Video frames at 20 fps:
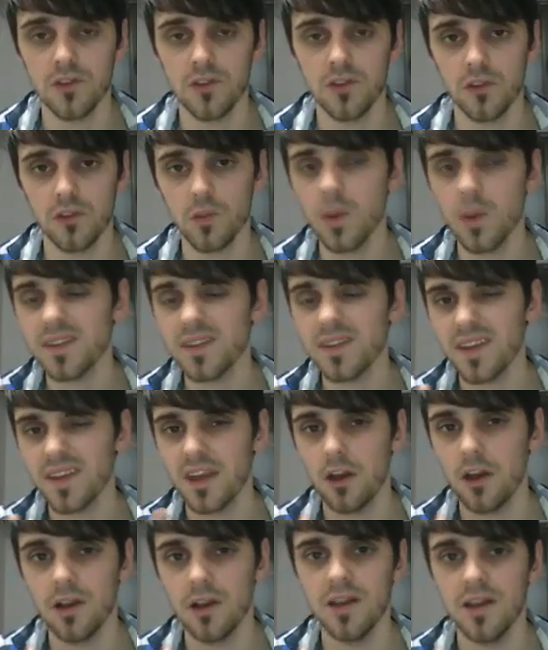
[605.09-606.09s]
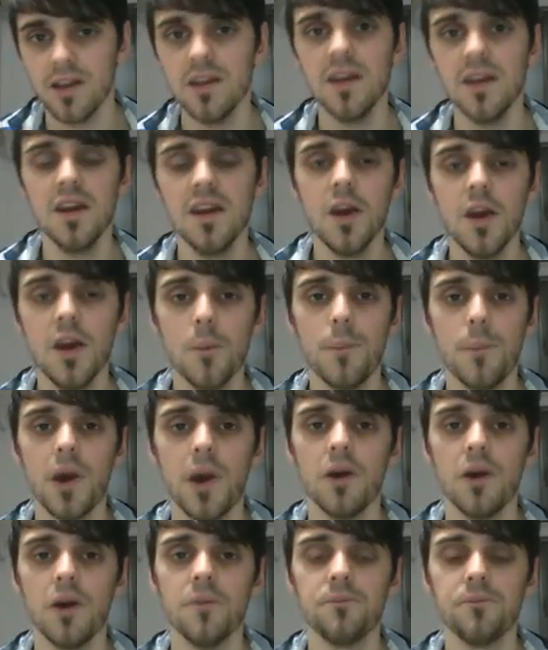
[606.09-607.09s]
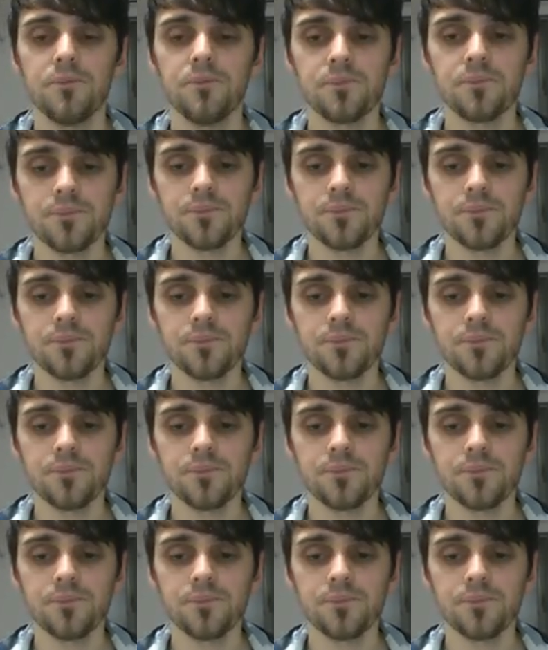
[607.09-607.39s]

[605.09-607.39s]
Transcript: So I was one day early, but